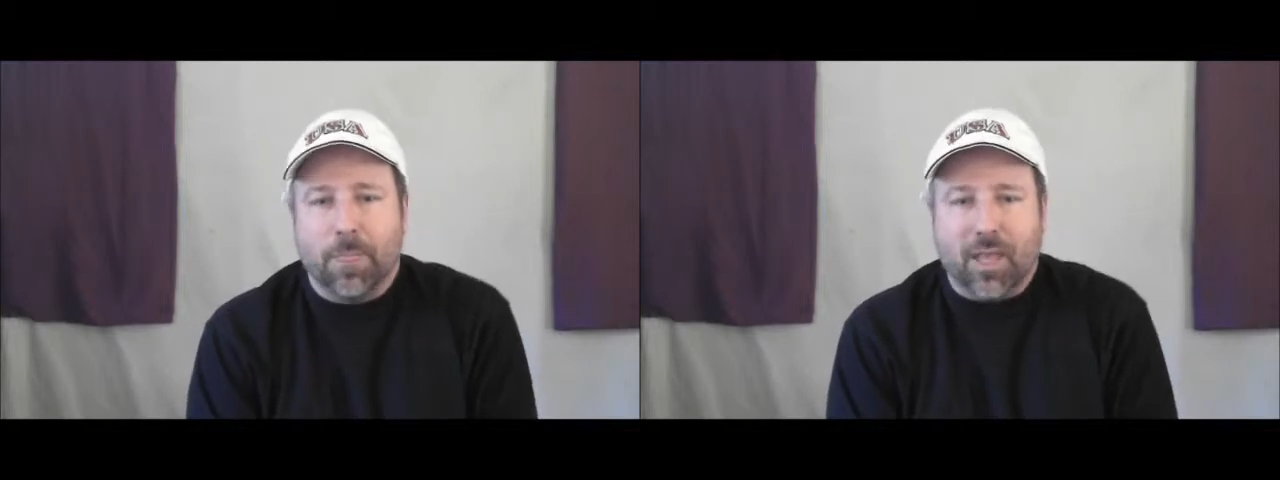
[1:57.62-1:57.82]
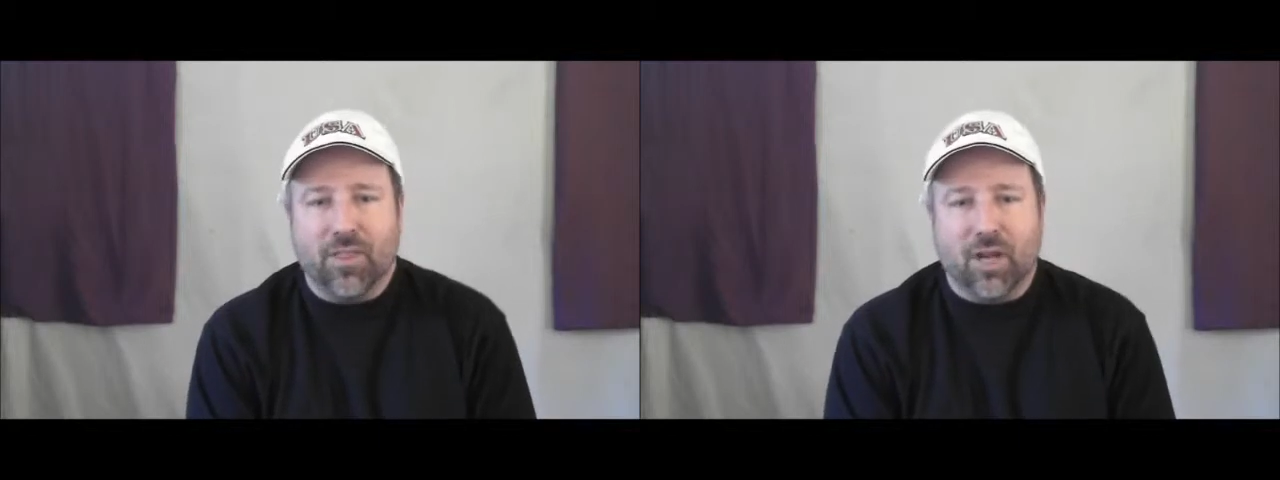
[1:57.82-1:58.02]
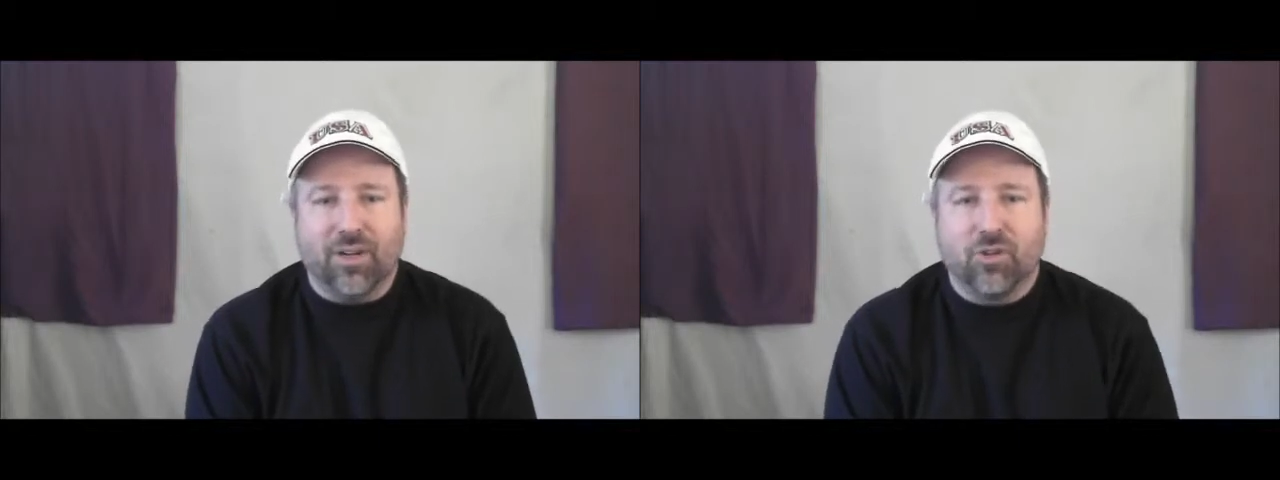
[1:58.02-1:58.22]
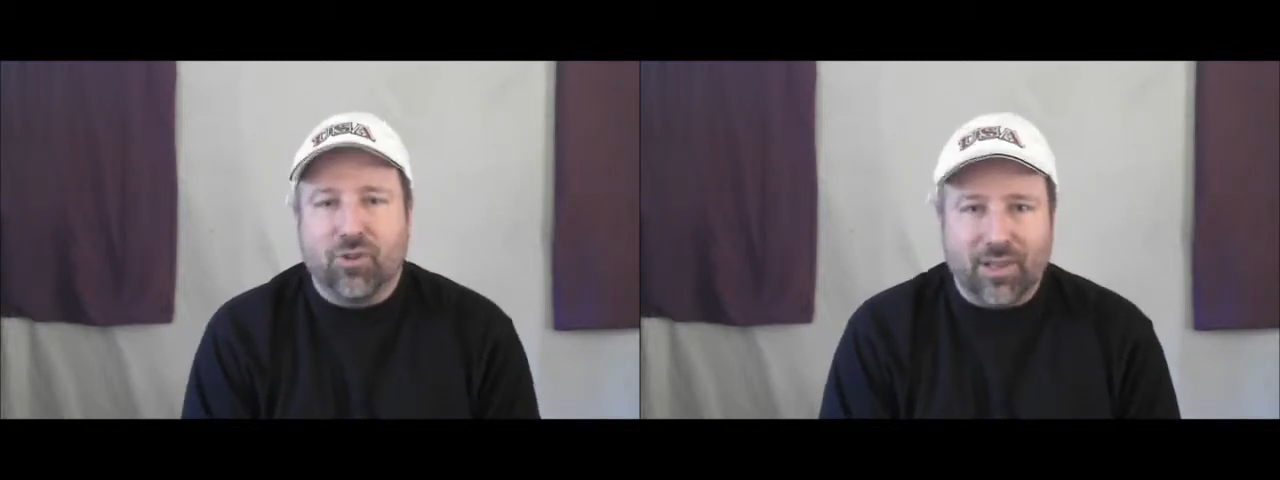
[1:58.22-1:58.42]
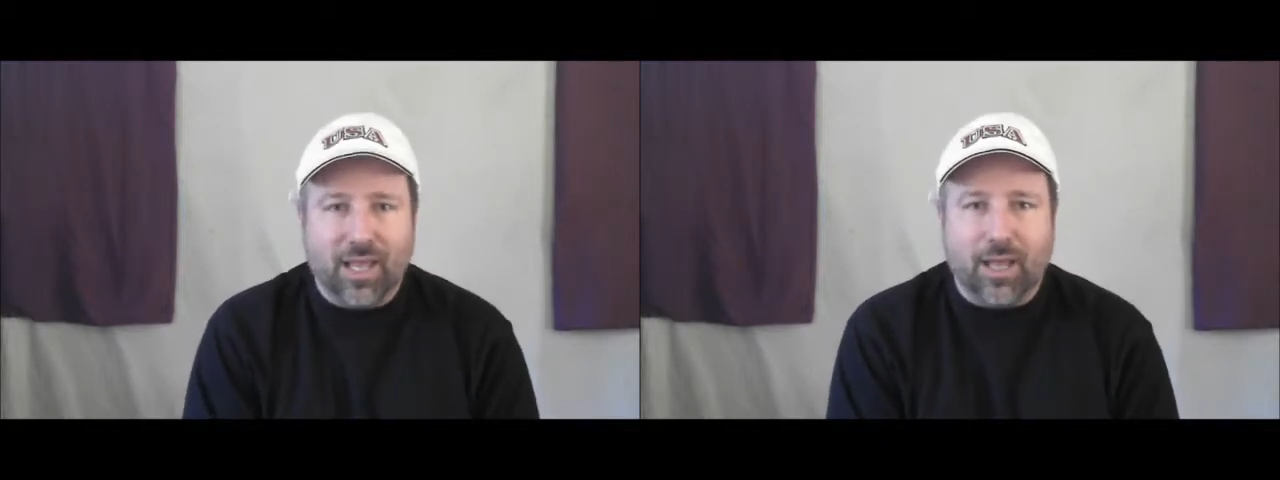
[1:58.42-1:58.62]
and then
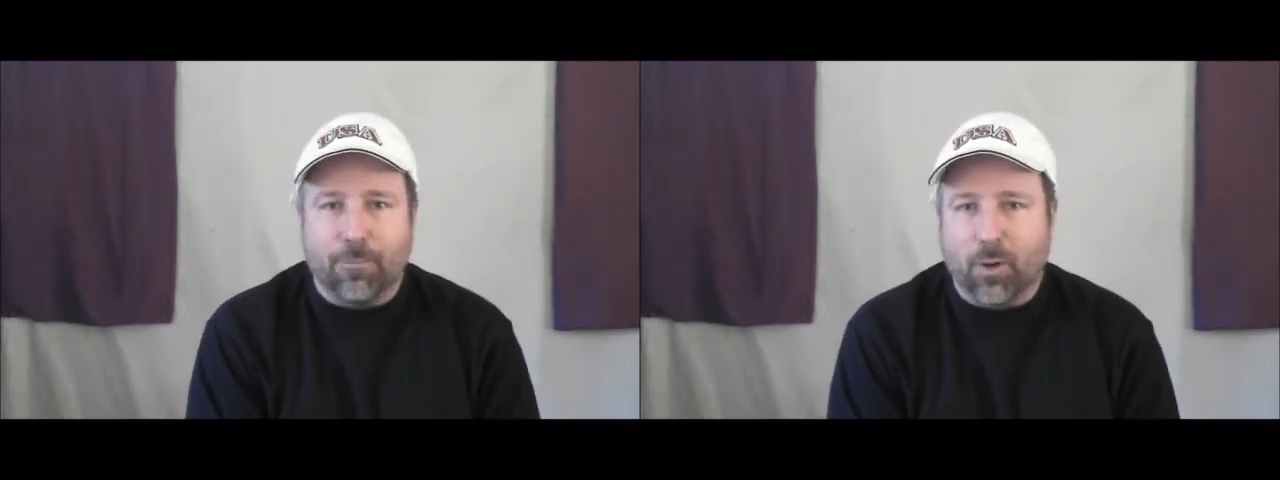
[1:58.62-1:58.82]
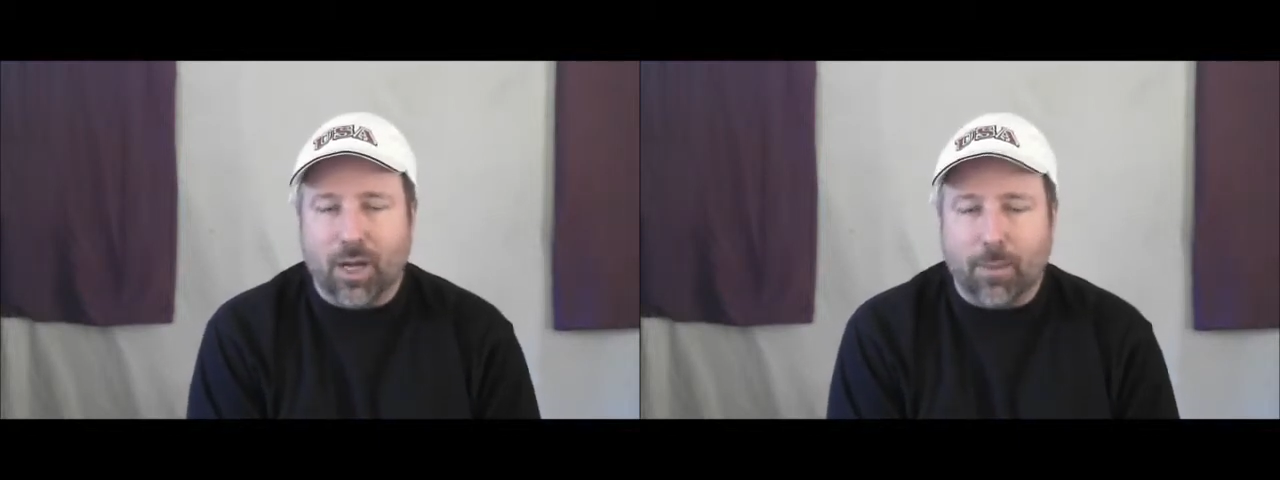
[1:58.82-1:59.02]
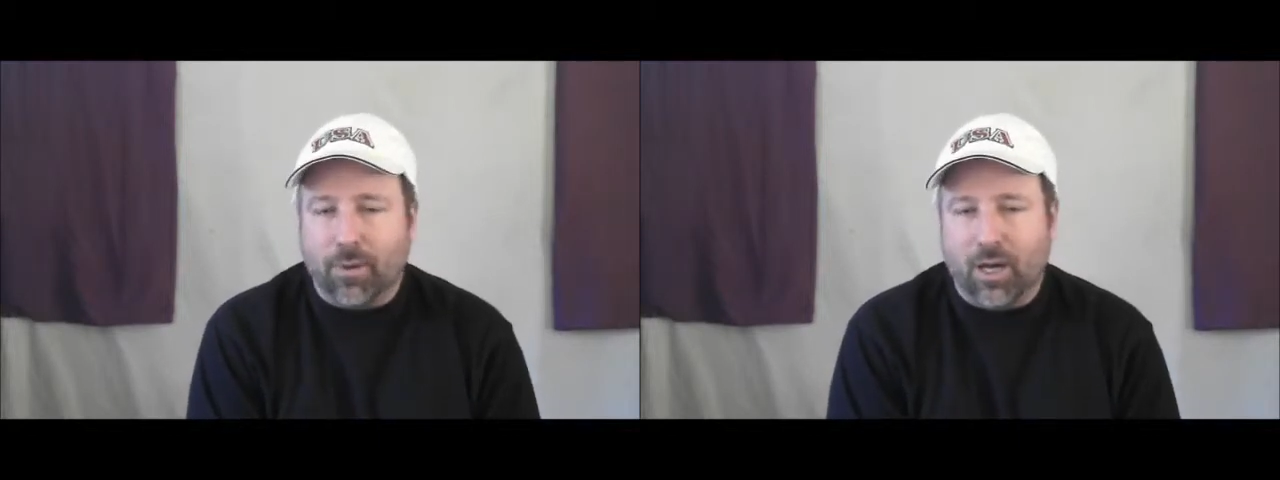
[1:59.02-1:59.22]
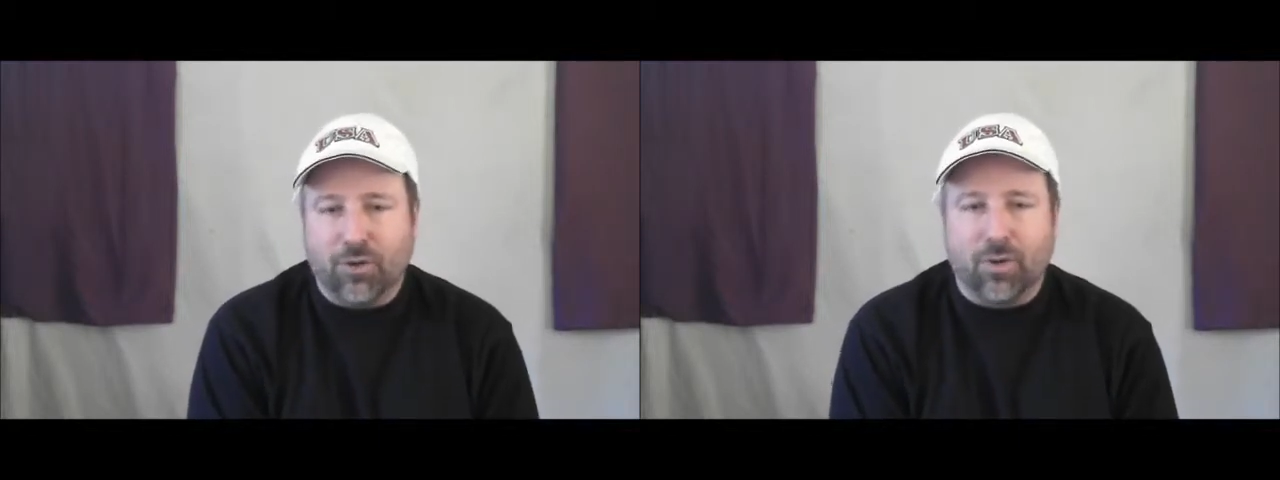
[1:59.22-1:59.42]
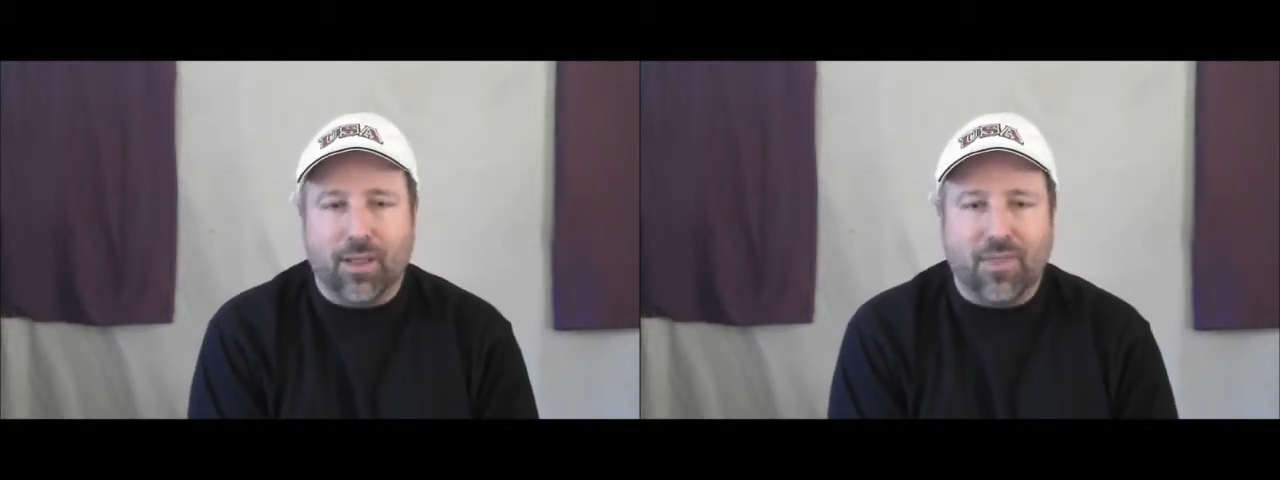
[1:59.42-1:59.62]
eventually they could print up 100,